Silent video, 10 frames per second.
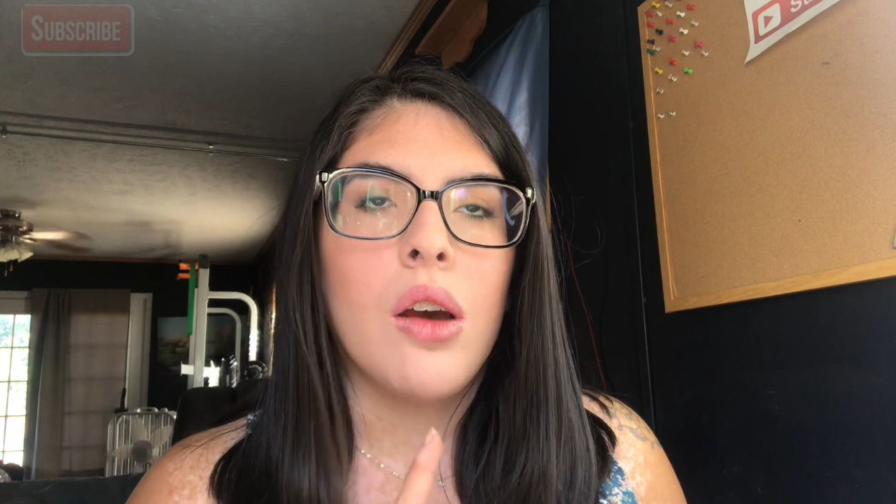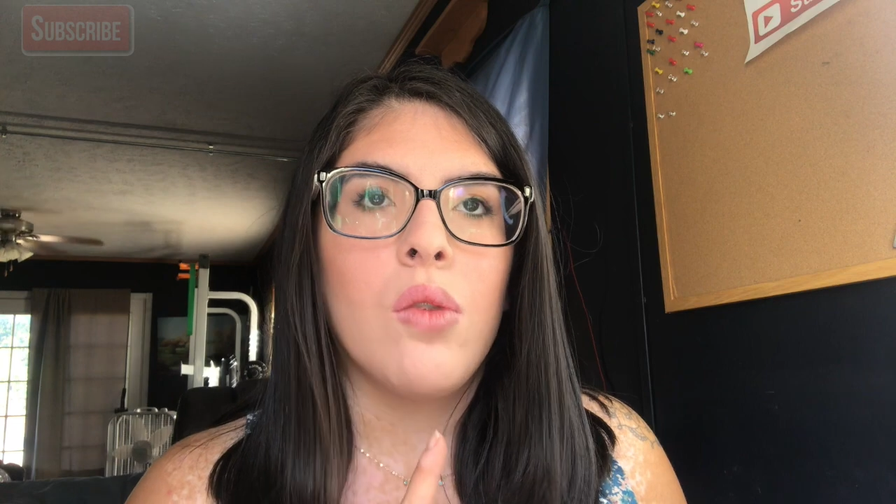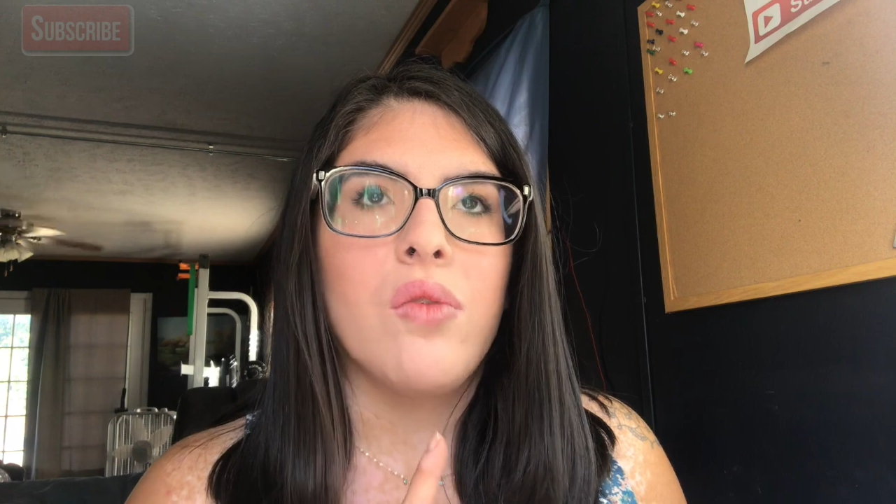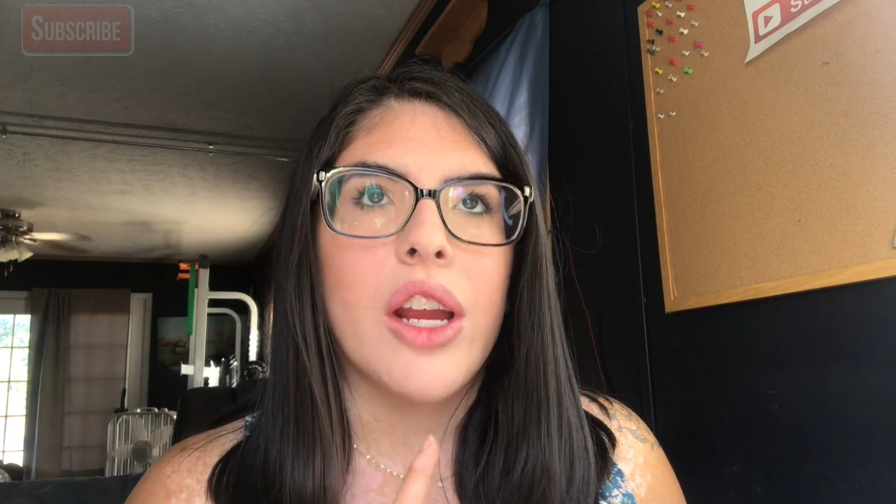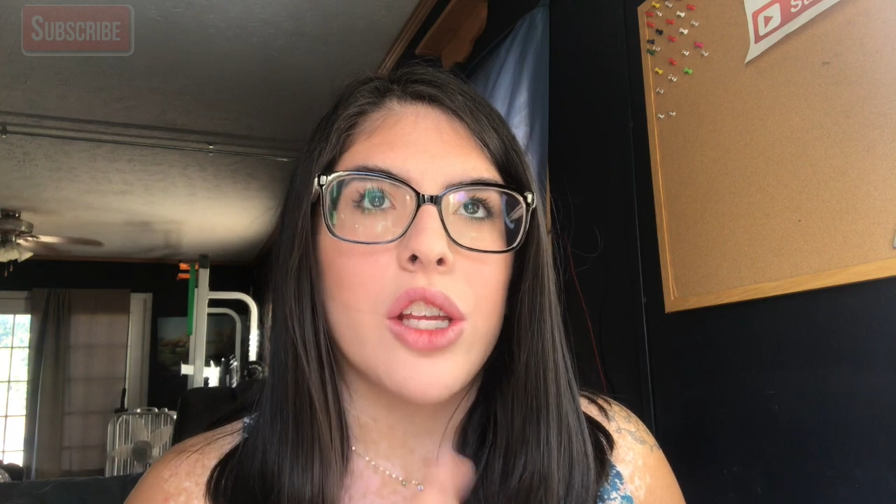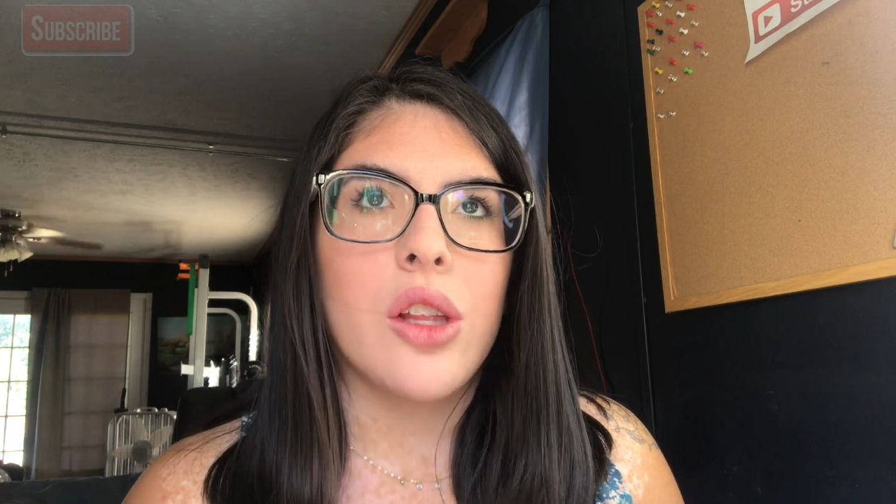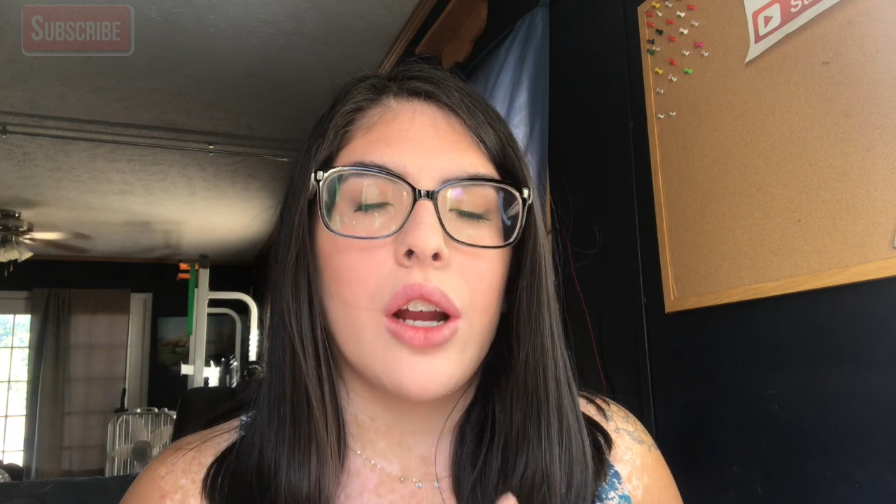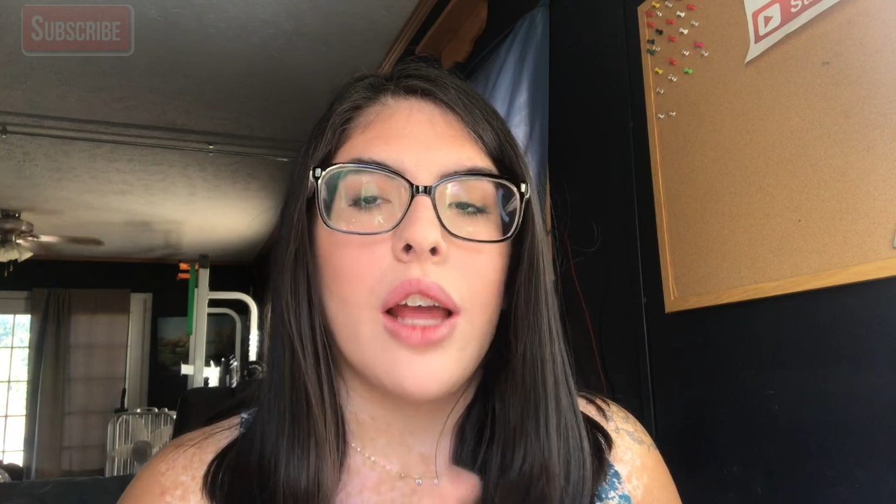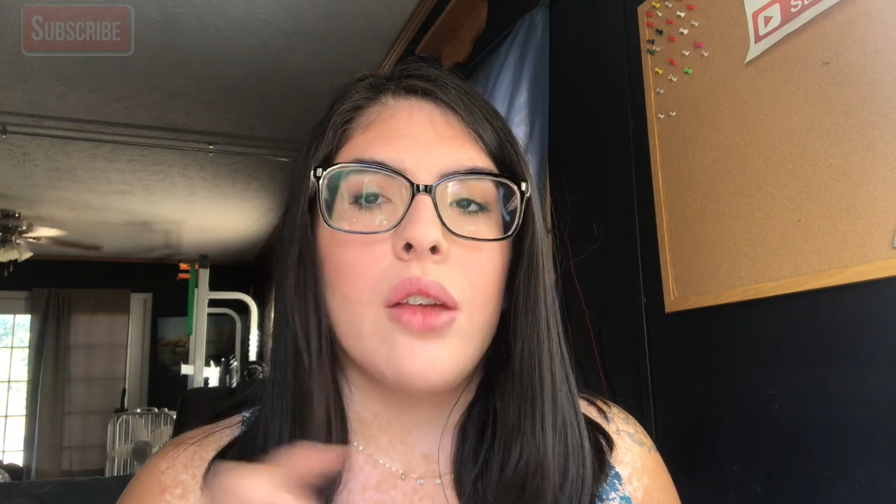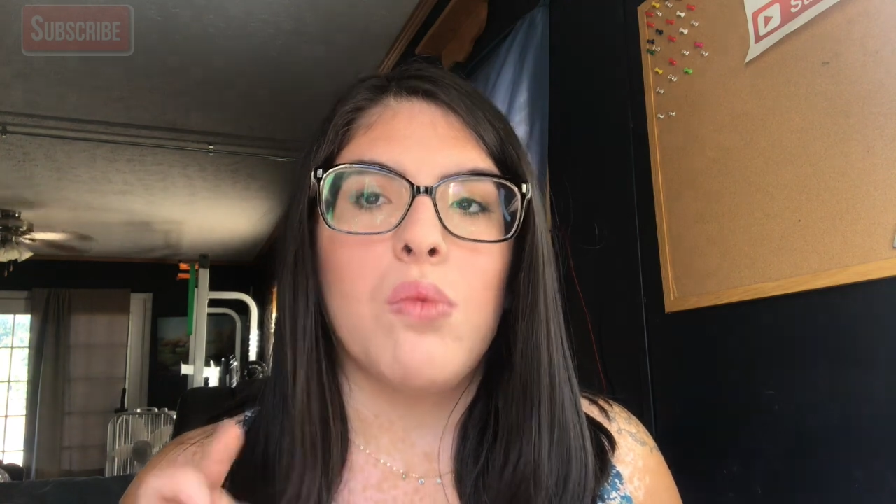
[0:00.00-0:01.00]
regular
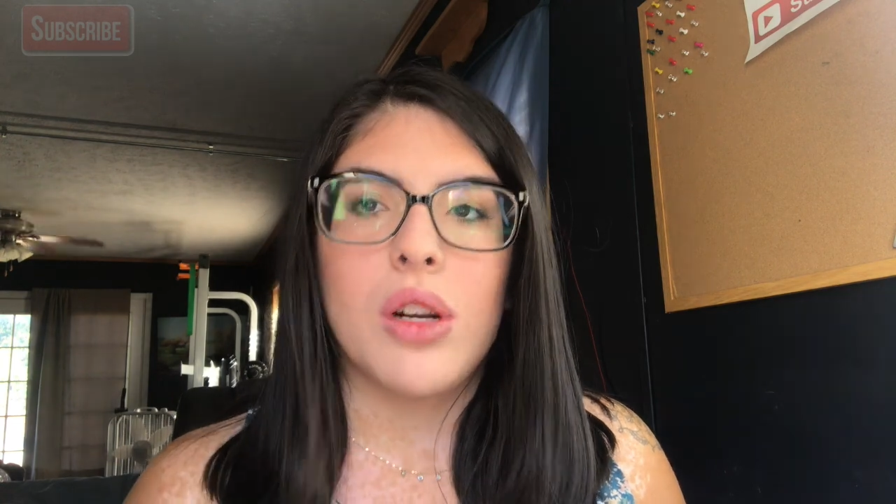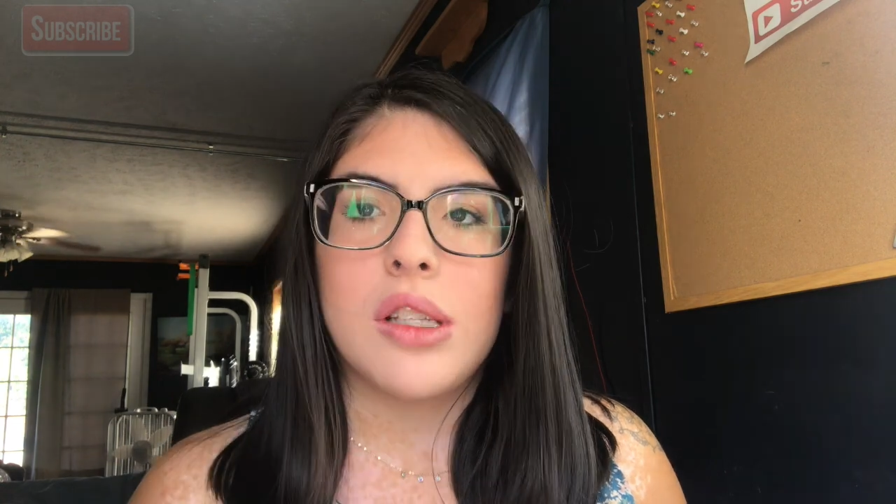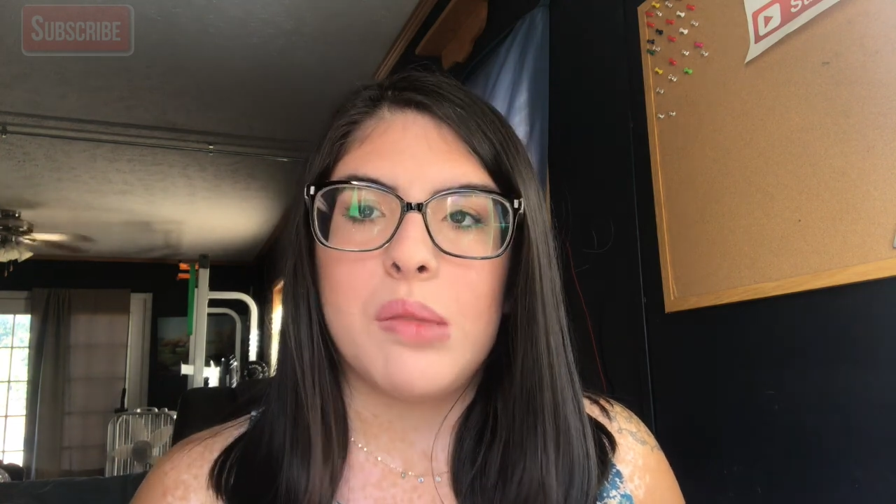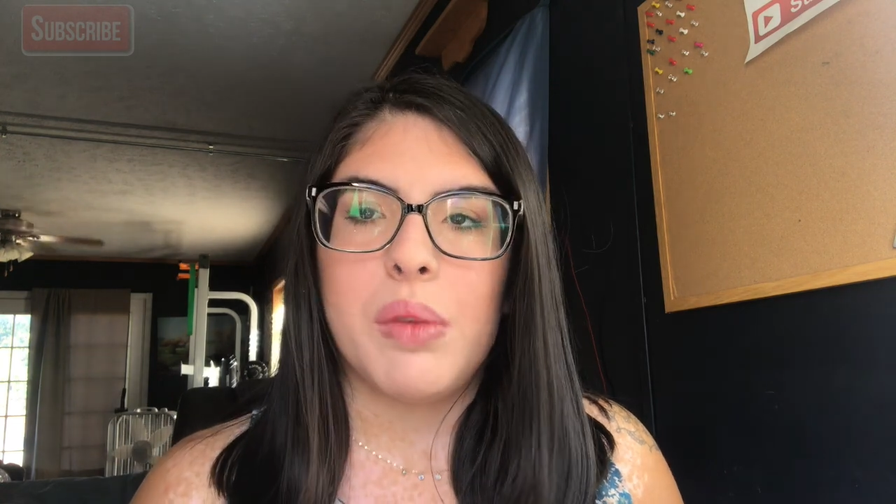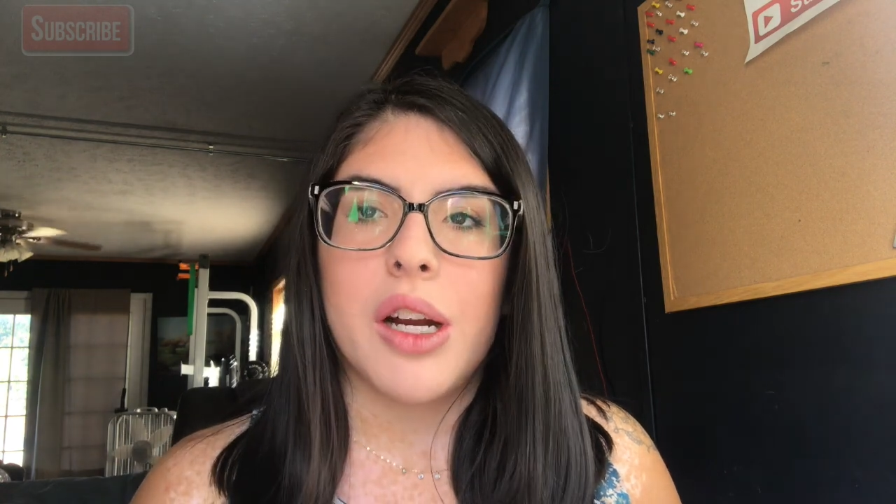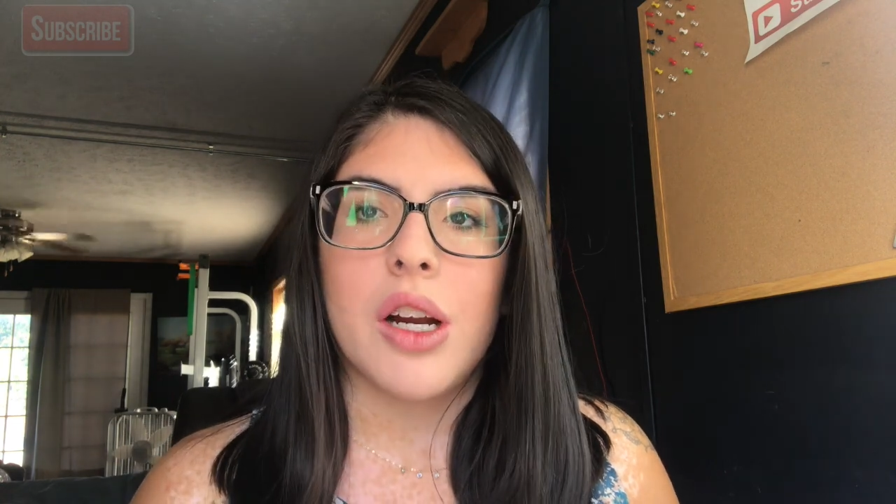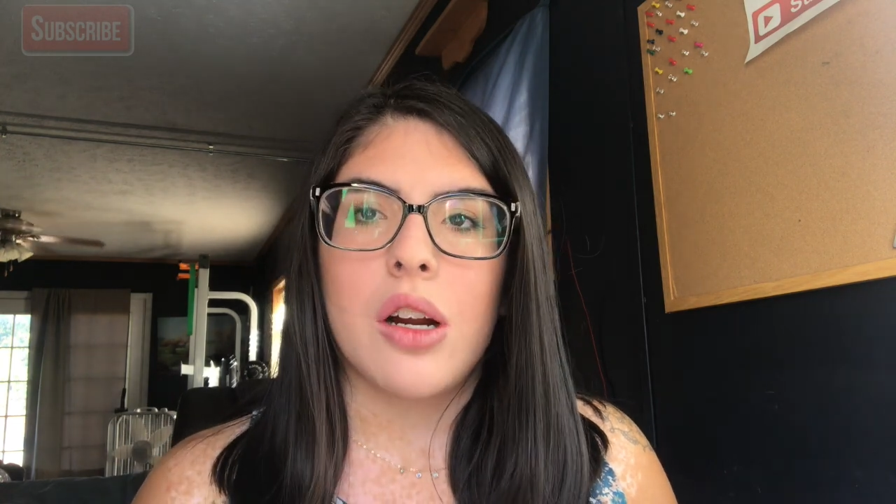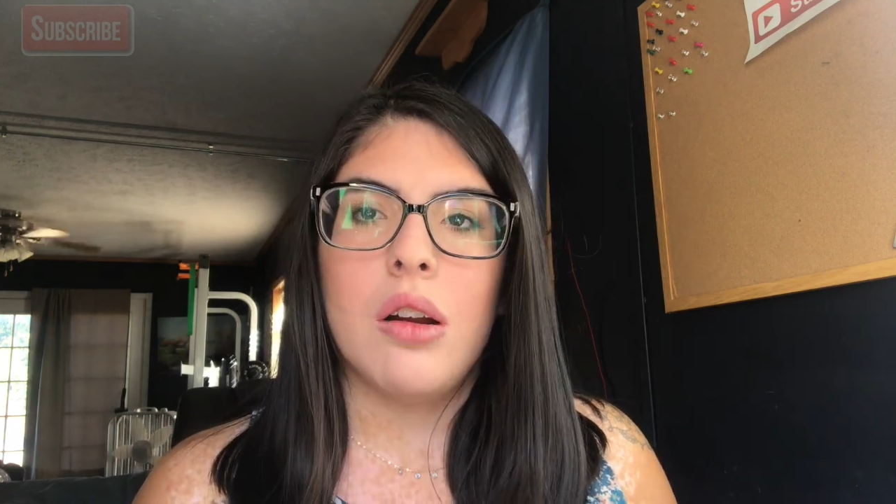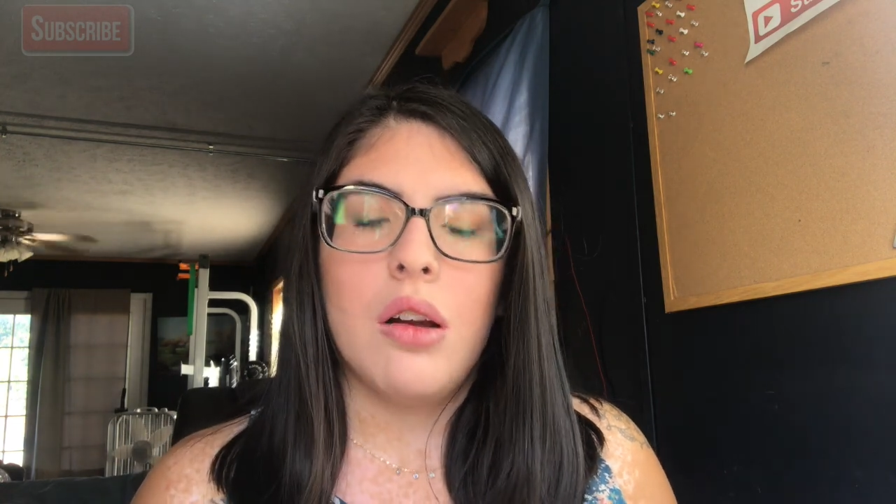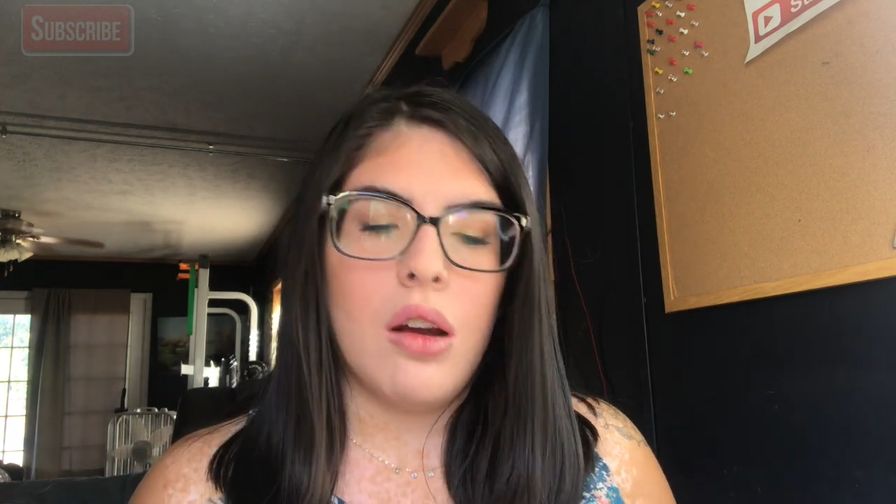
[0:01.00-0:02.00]
and then one spare.